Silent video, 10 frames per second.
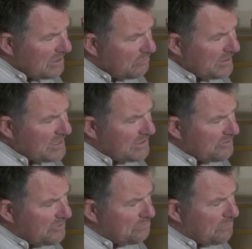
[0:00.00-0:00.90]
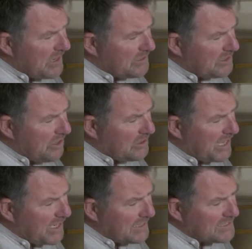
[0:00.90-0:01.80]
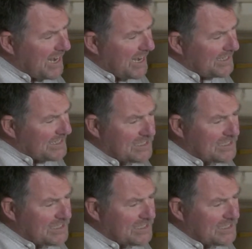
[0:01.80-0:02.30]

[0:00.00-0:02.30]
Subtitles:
If we bring down that anxiety